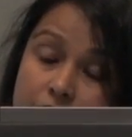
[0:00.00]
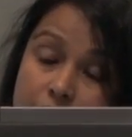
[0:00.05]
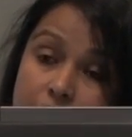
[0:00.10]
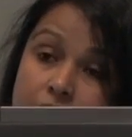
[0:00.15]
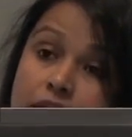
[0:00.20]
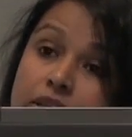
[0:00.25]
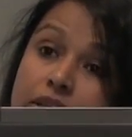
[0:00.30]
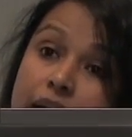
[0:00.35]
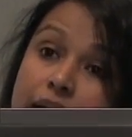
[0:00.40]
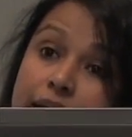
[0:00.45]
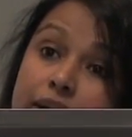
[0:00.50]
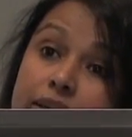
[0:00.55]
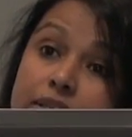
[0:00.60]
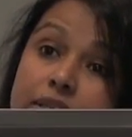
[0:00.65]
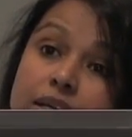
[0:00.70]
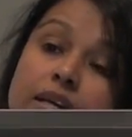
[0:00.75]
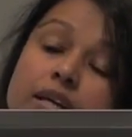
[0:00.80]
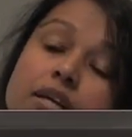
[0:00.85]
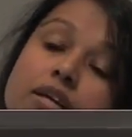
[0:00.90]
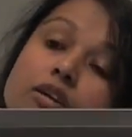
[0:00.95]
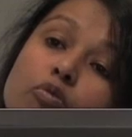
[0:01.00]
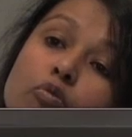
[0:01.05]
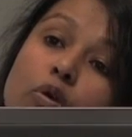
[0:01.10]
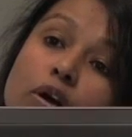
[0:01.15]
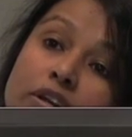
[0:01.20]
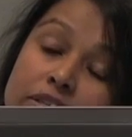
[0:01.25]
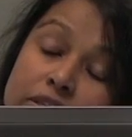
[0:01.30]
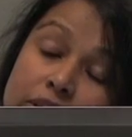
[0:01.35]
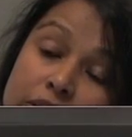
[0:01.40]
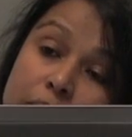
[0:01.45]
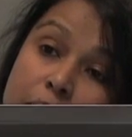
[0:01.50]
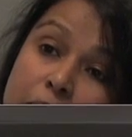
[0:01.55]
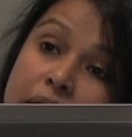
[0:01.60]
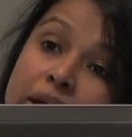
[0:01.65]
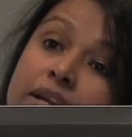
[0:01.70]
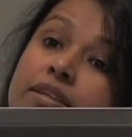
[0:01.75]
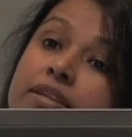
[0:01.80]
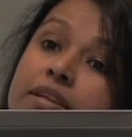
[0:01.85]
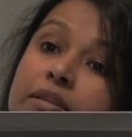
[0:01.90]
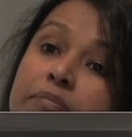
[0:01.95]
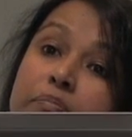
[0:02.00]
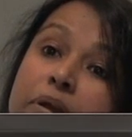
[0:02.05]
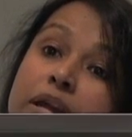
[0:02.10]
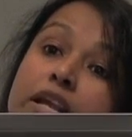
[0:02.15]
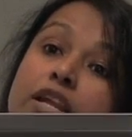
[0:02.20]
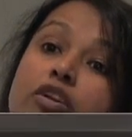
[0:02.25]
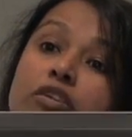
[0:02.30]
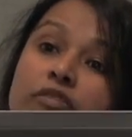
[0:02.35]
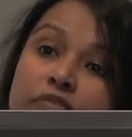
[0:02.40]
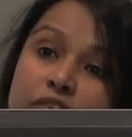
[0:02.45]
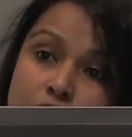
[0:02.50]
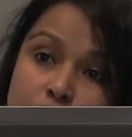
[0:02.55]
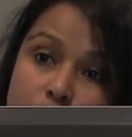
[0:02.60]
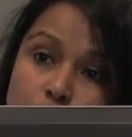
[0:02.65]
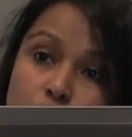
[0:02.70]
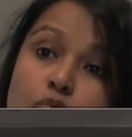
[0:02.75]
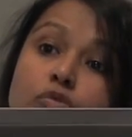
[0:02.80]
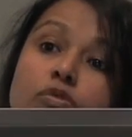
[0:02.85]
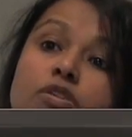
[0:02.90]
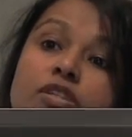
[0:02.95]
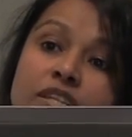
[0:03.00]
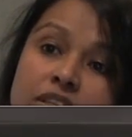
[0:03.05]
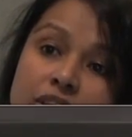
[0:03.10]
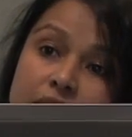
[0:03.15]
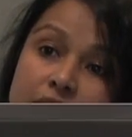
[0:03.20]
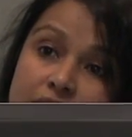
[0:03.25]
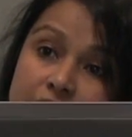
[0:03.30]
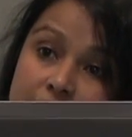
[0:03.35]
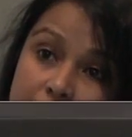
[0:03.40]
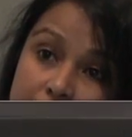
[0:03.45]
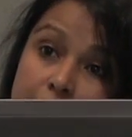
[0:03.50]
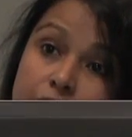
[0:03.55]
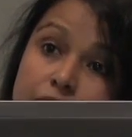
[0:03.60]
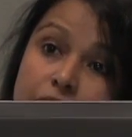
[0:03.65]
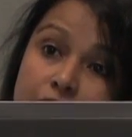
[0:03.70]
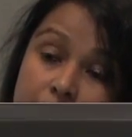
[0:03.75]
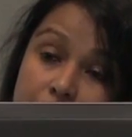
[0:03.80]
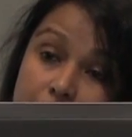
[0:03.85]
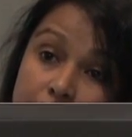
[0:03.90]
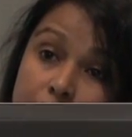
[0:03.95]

In that, what it meant that many of the schools in that area